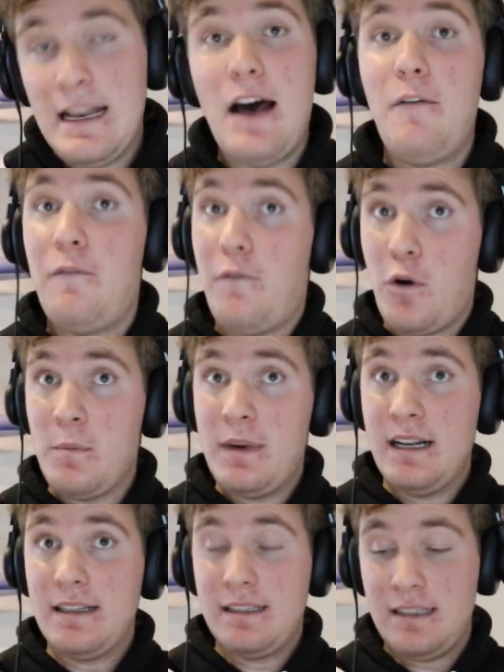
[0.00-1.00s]
Now 4
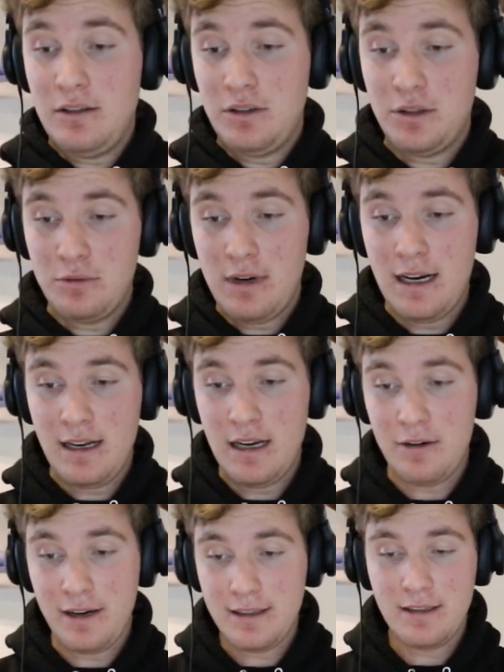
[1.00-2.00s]
minutes still to write
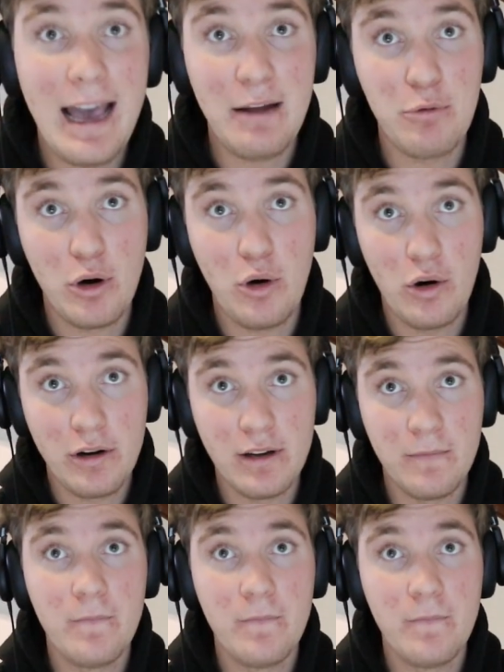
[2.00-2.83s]
lyrics and record